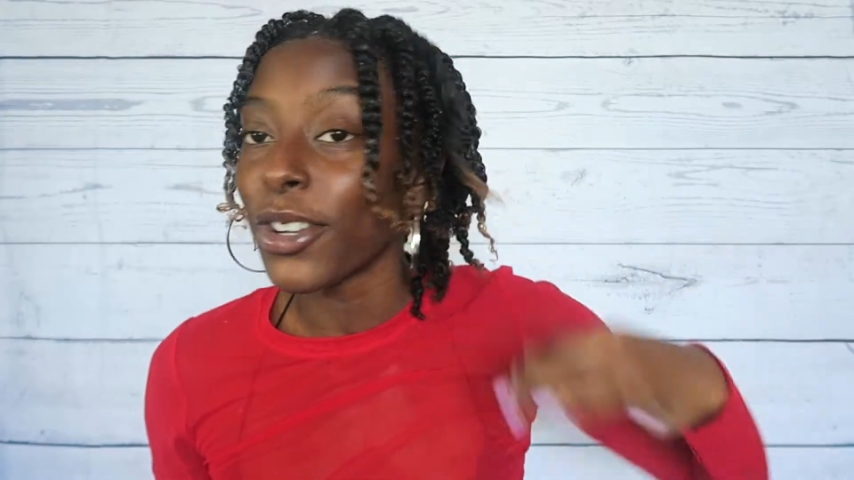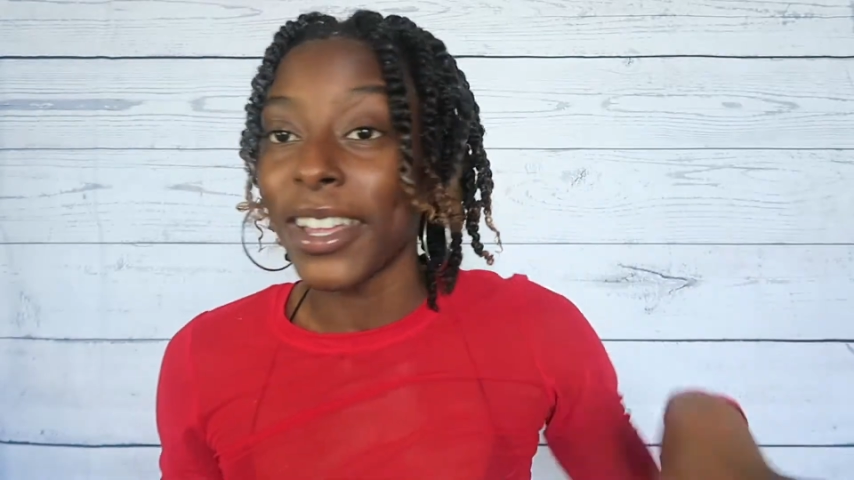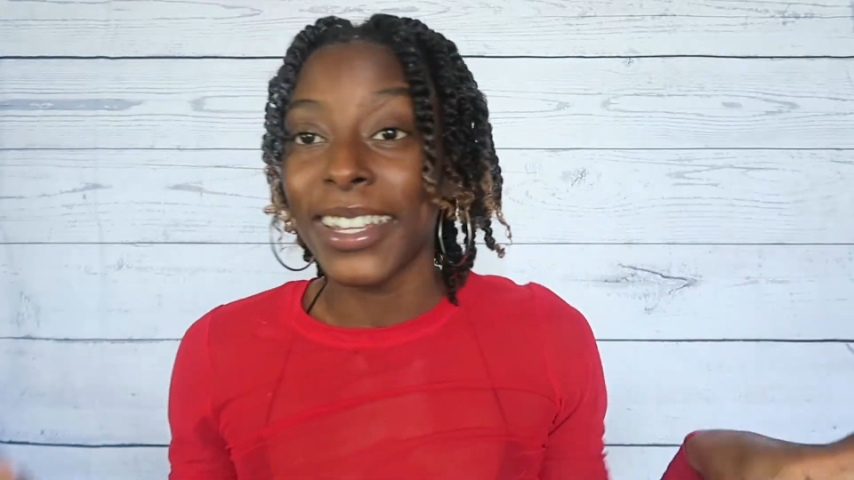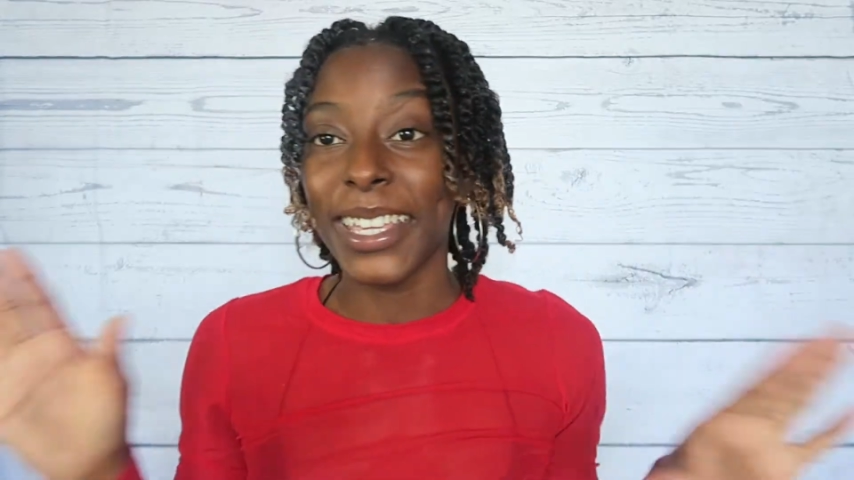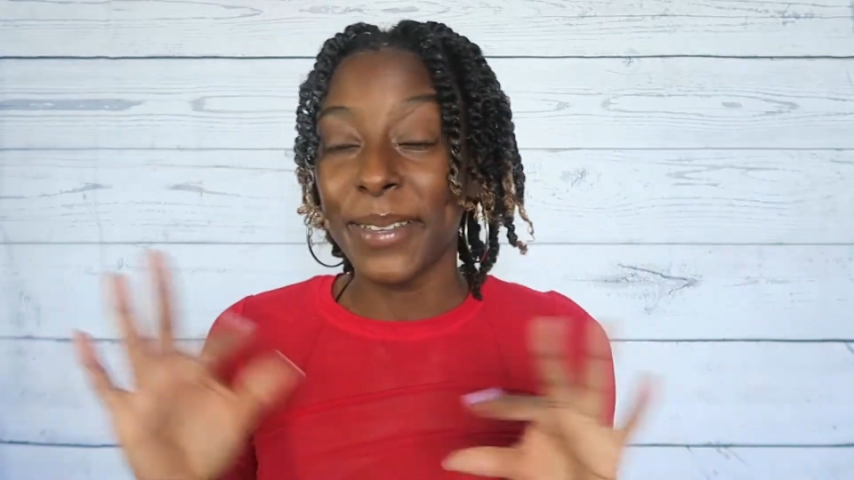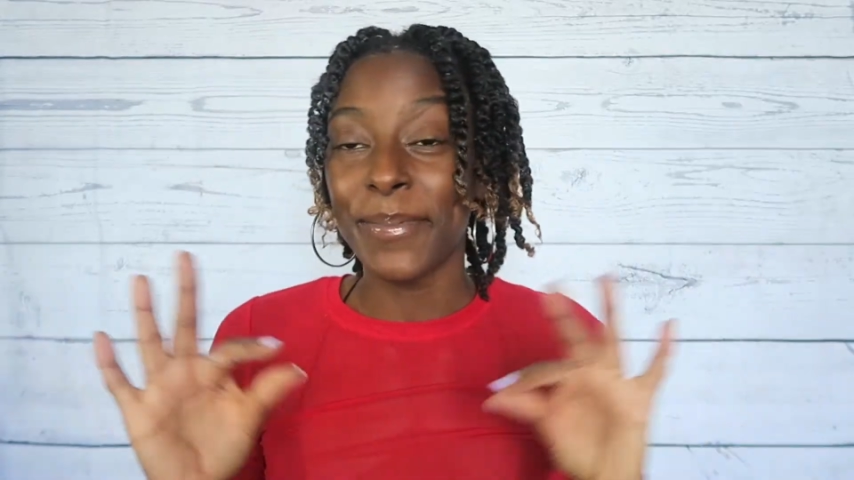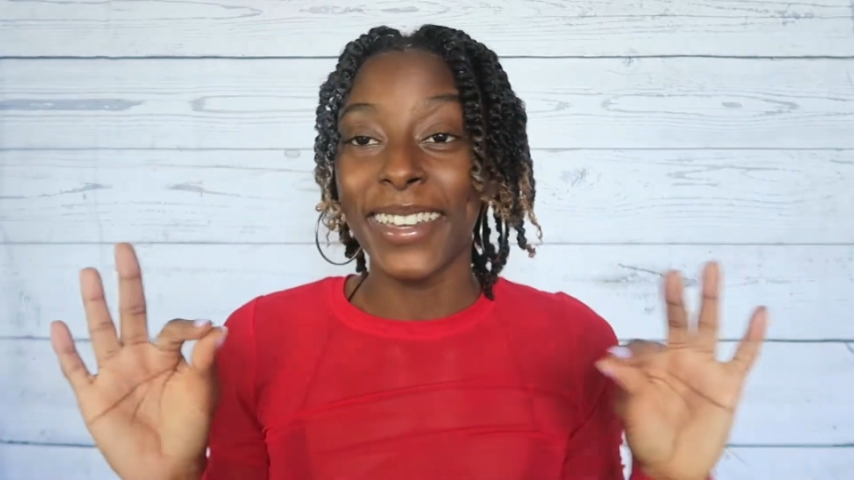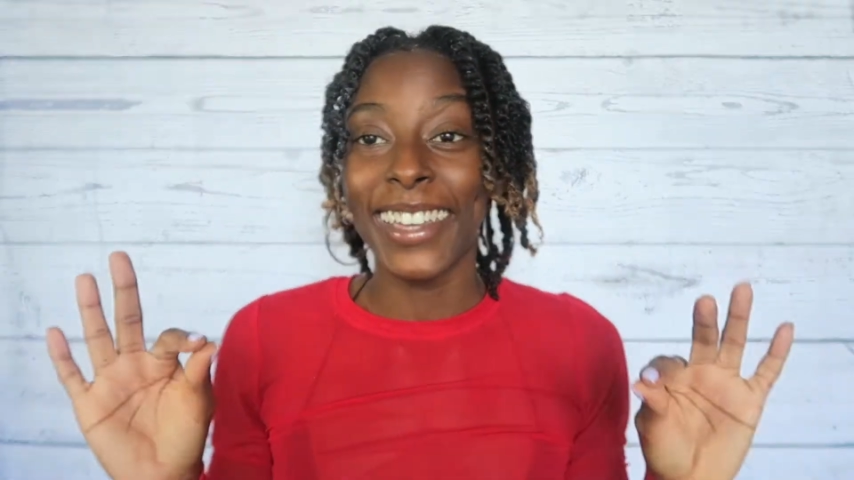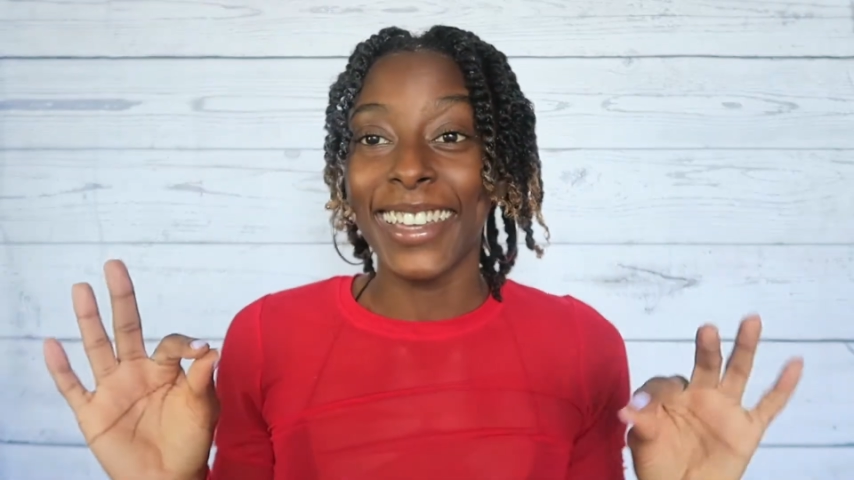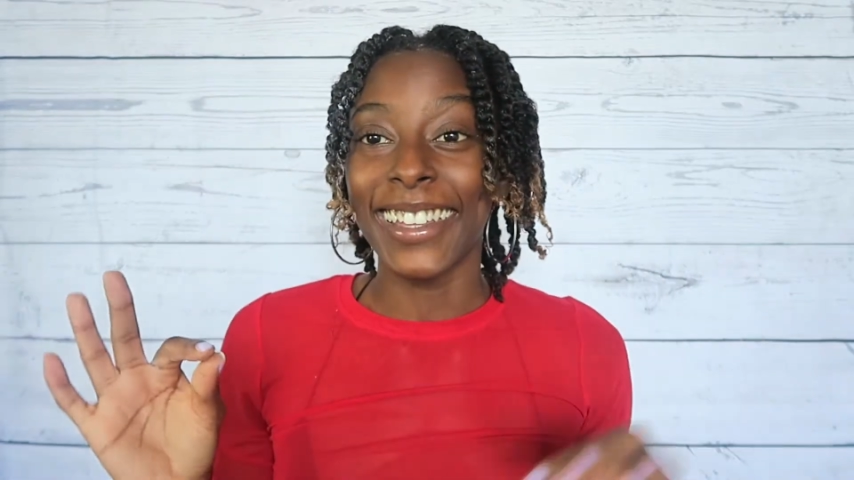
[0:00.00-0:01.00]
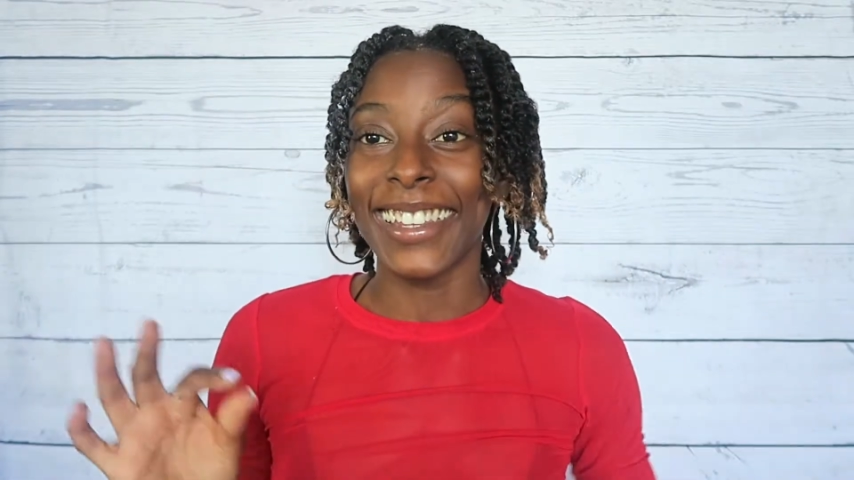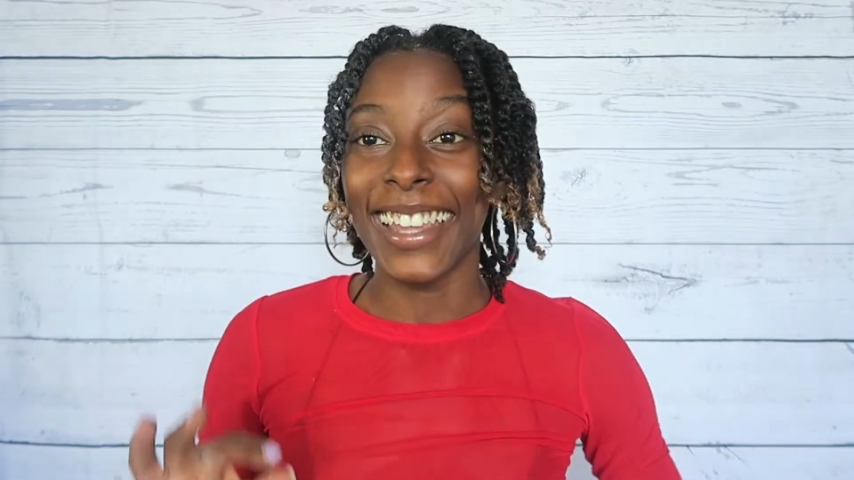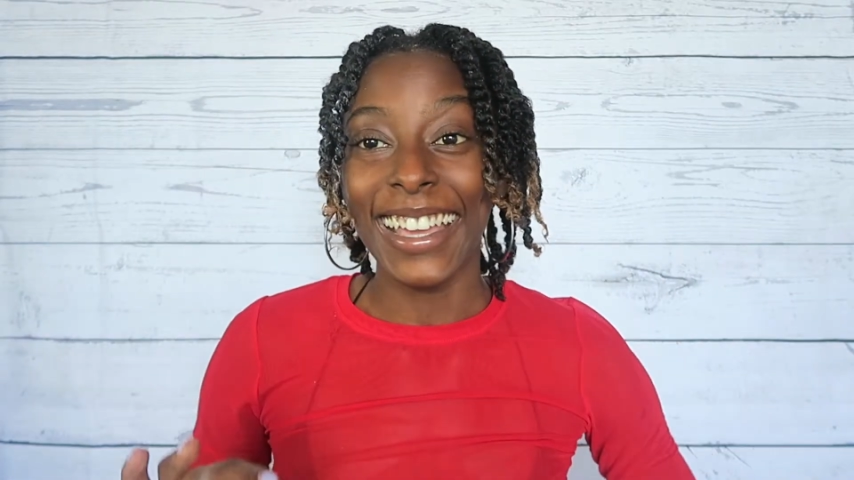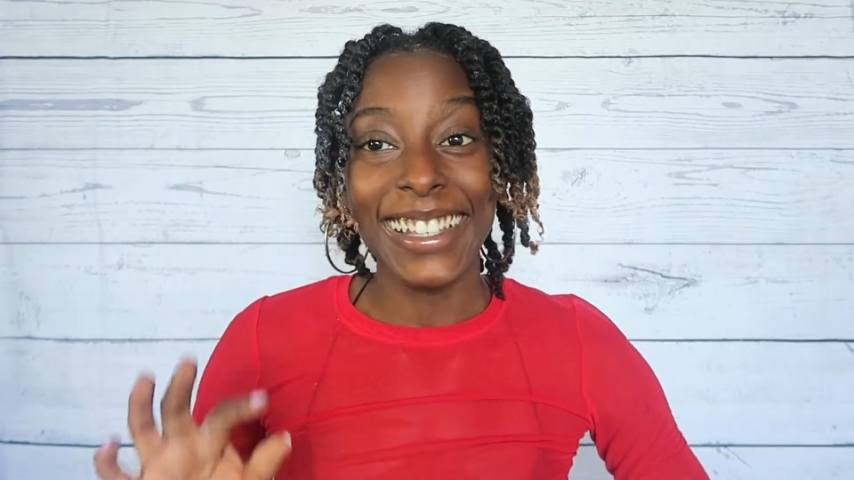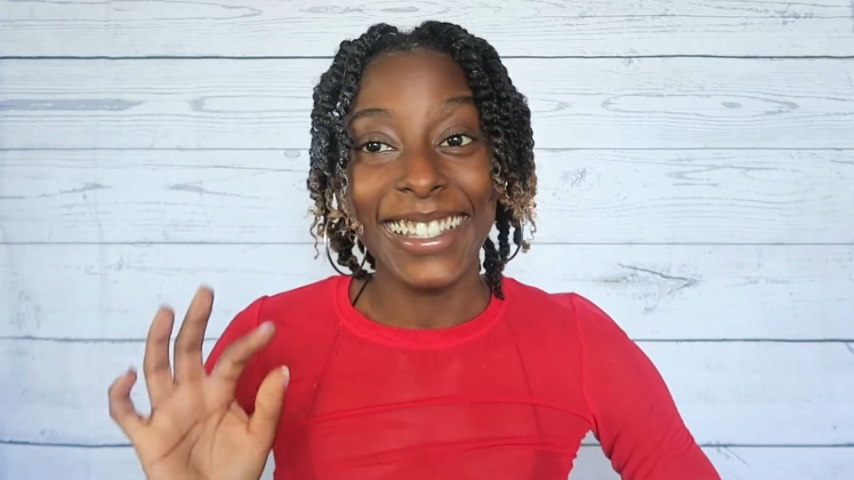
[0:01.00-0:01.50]
try to keep it
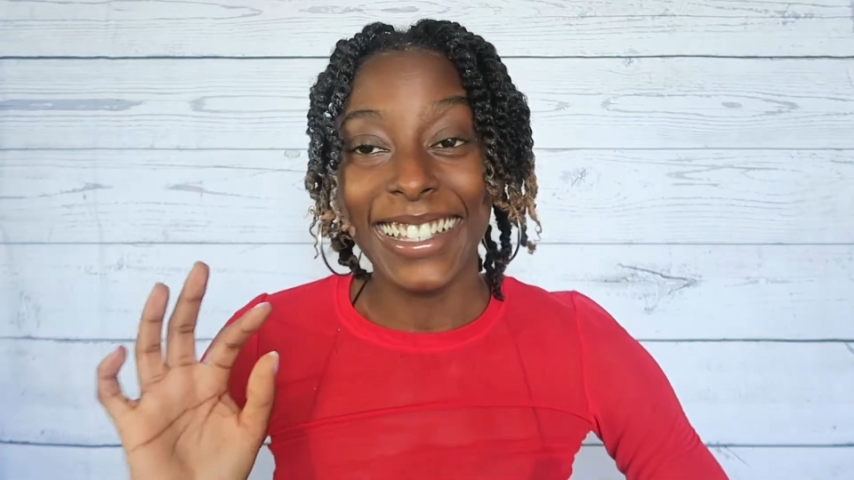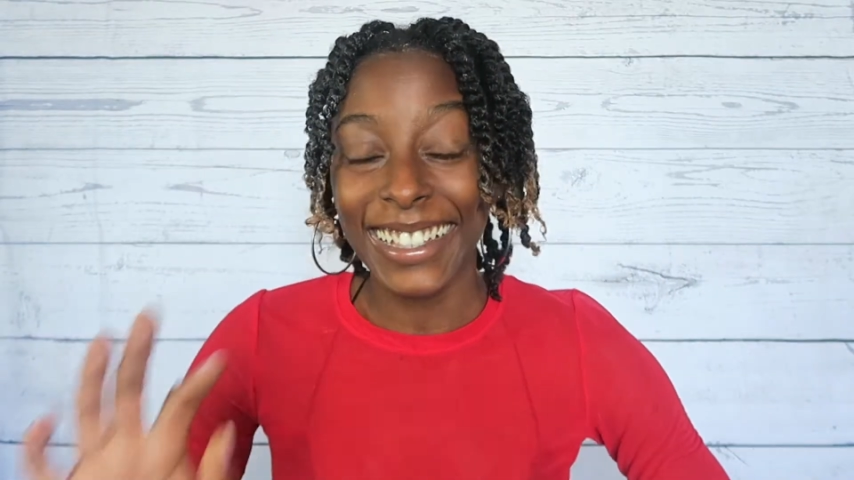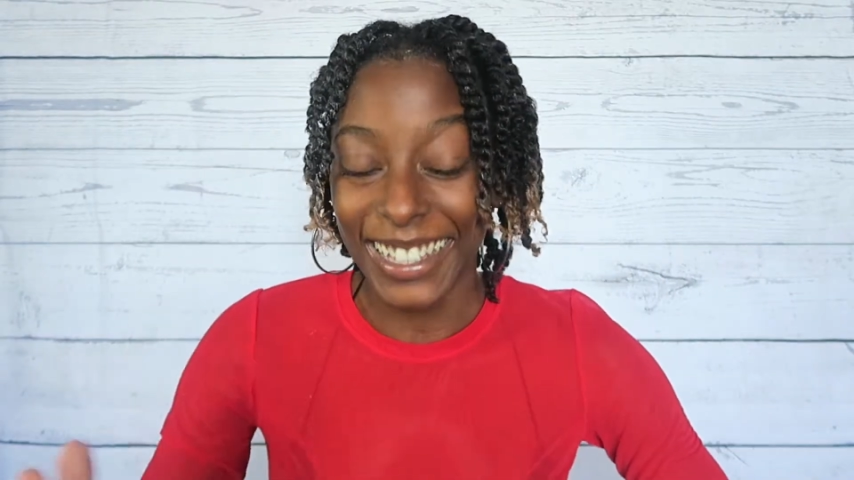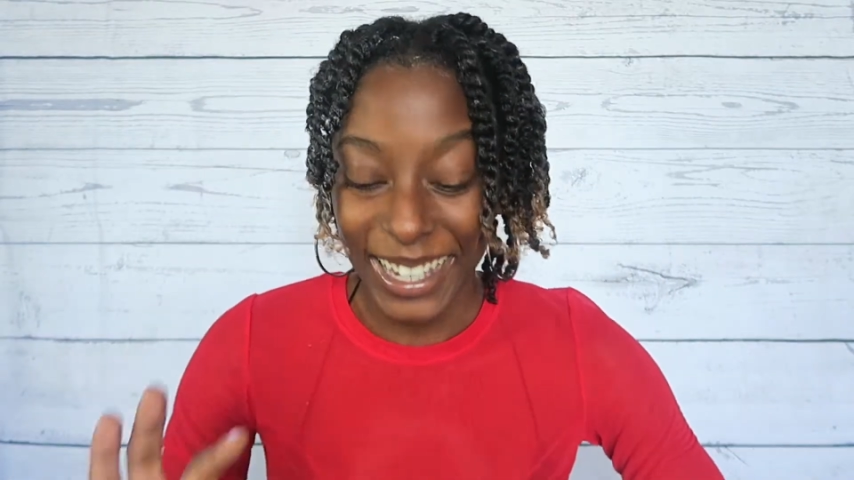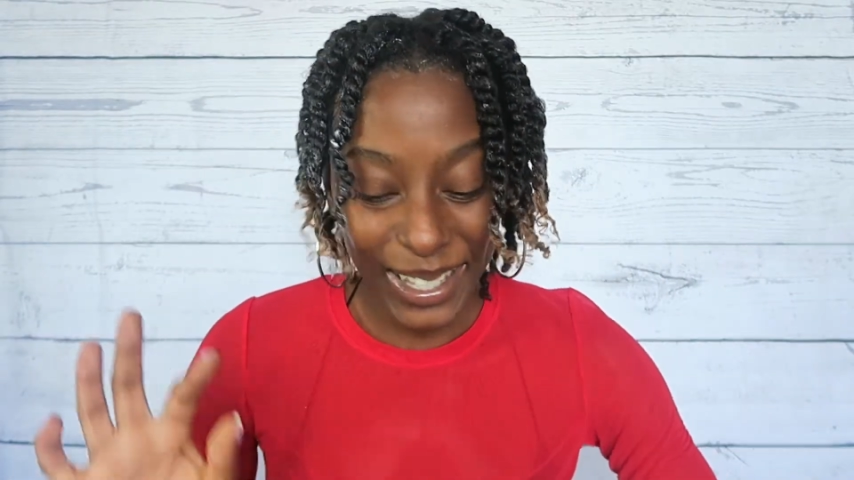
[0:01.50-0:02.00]
nice and clean